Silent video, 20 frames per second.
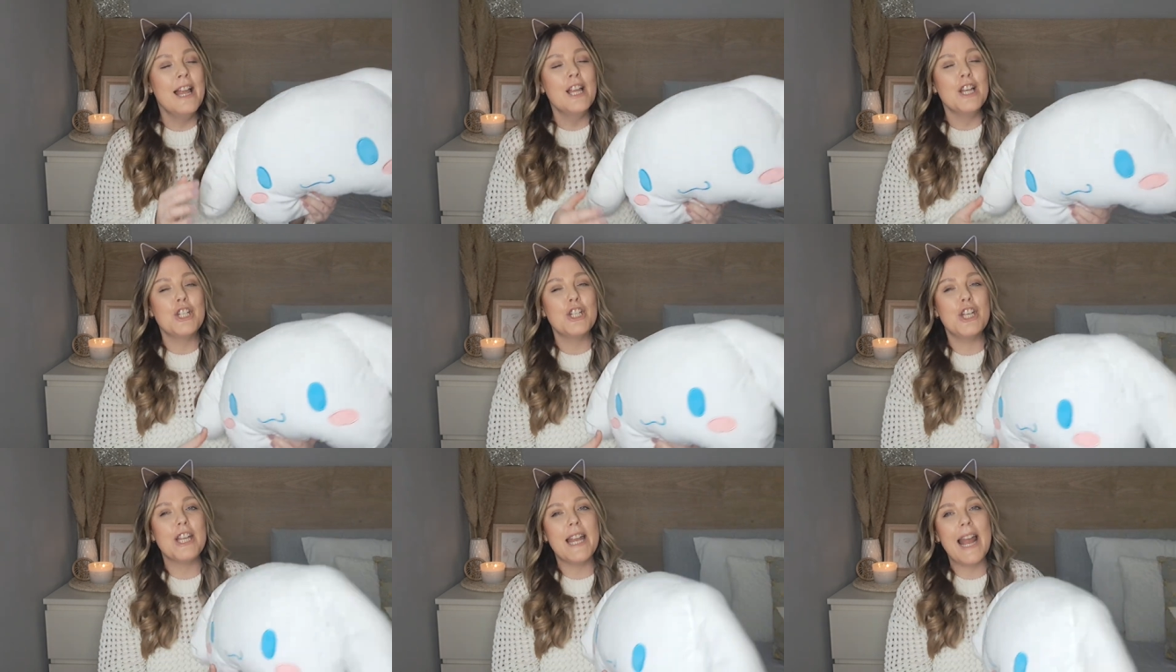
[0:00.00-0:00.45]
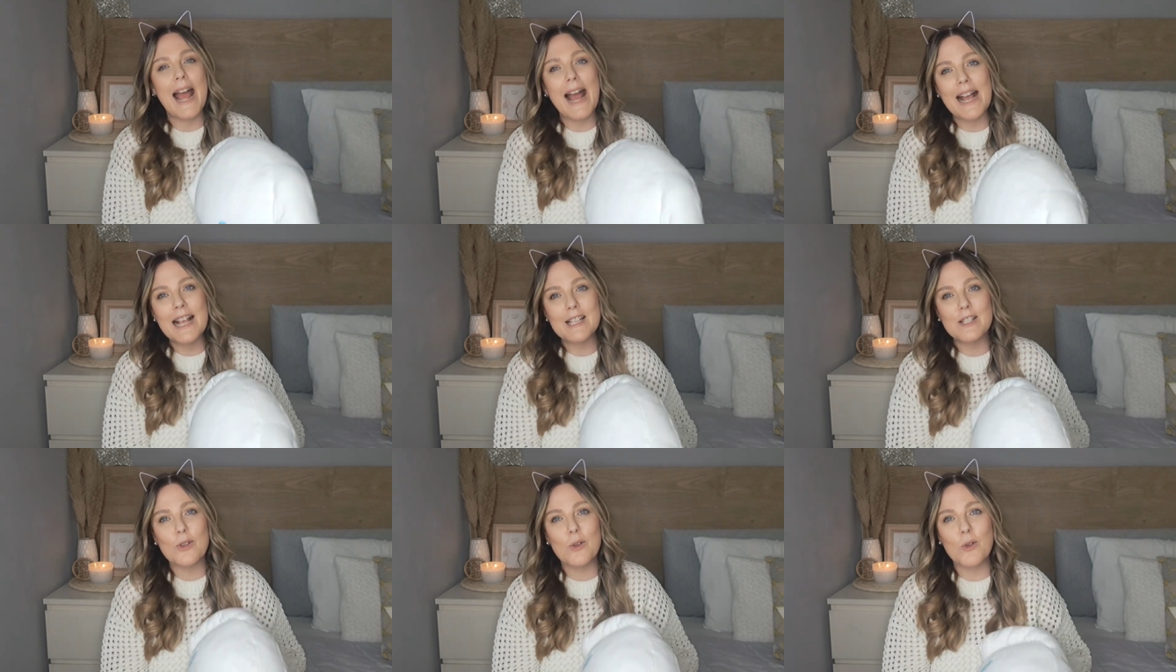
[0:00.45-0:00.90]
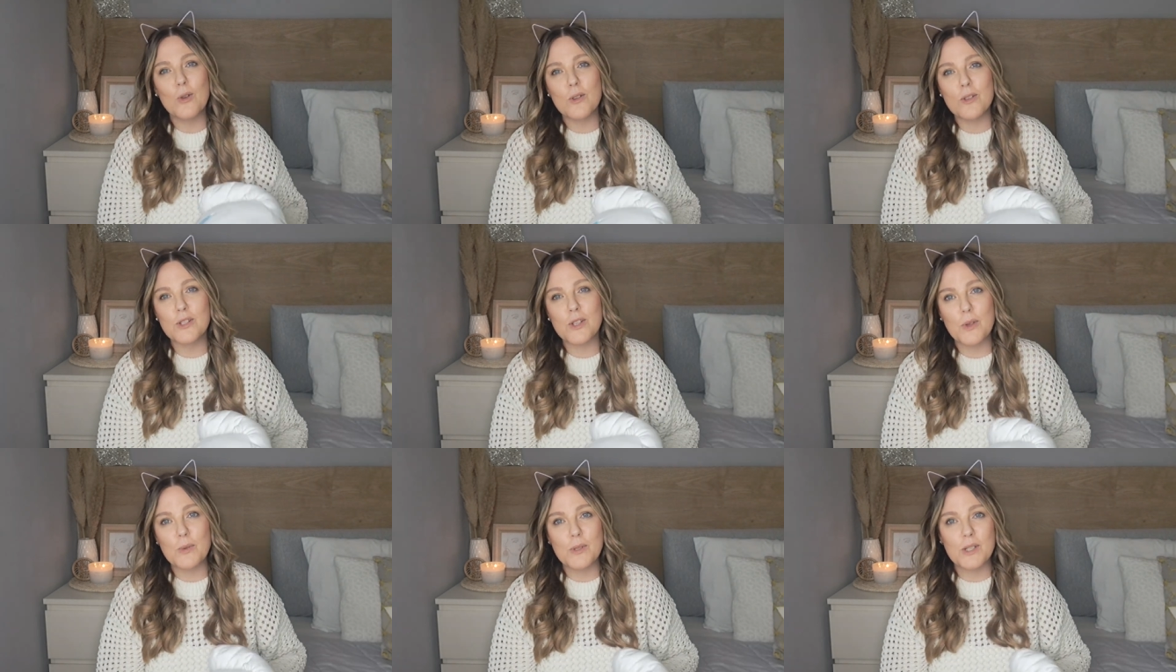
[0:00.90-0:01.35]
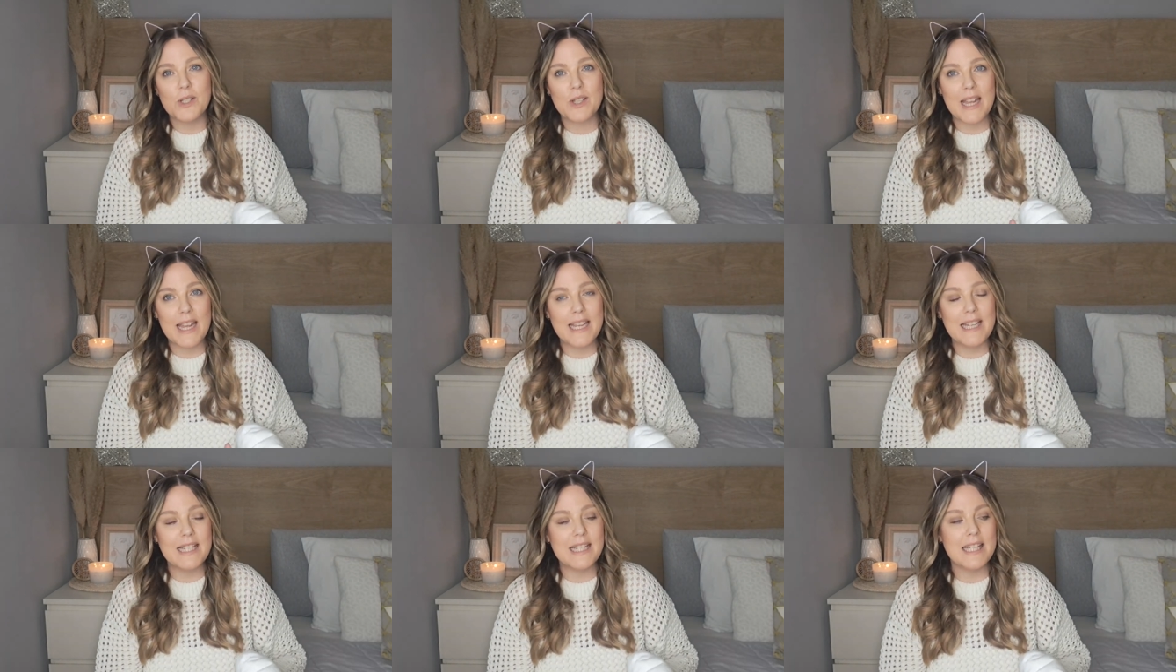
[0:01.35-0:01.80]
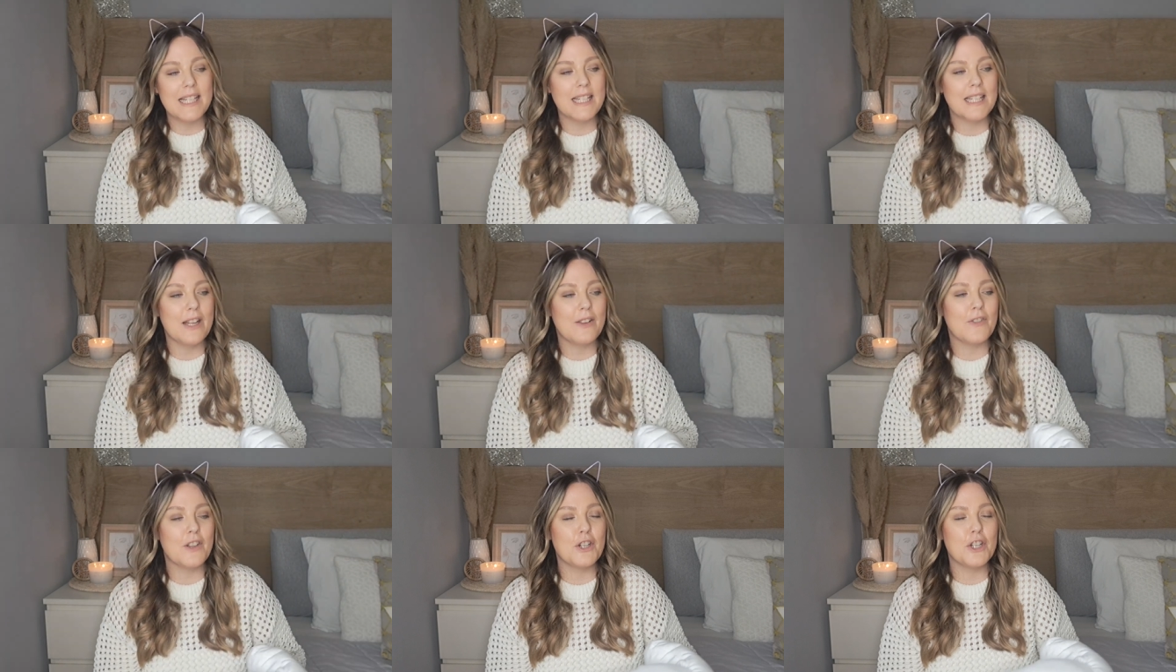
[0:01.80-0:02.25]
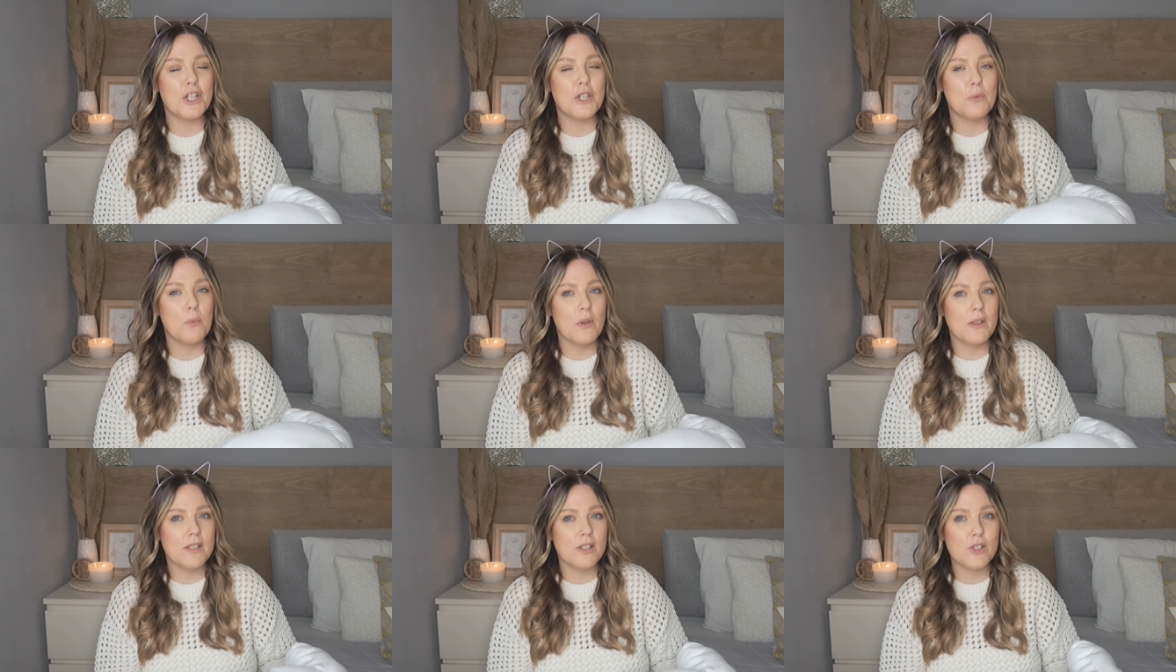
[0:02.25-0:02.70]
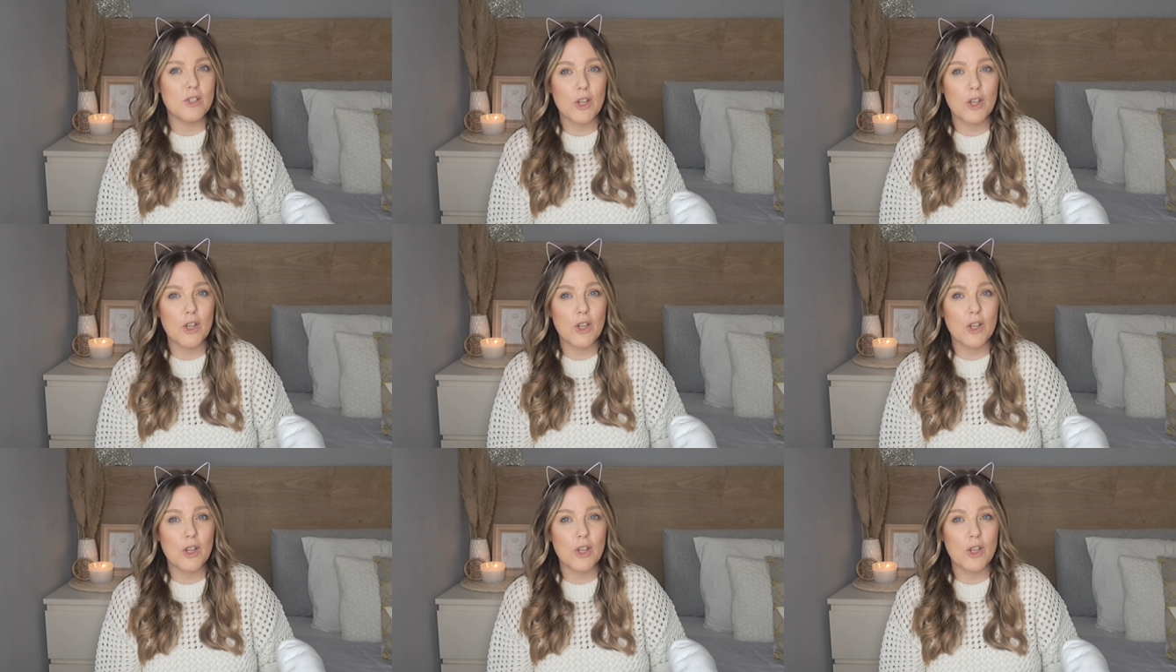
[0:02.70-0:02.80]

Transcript: She has also stated that she wants